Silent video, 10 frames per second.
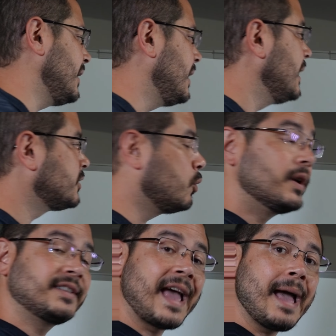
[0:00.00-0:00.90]
and why
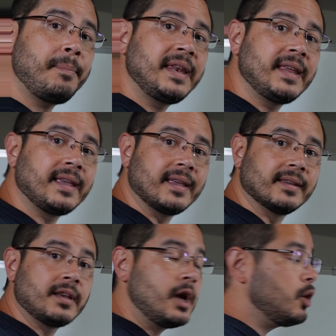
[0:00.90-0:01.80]
should you have to
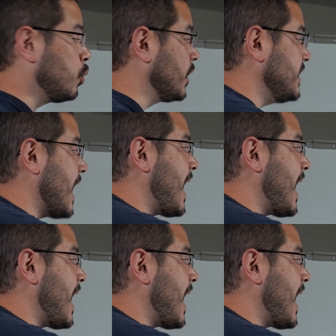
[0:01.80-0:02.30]
worry about it?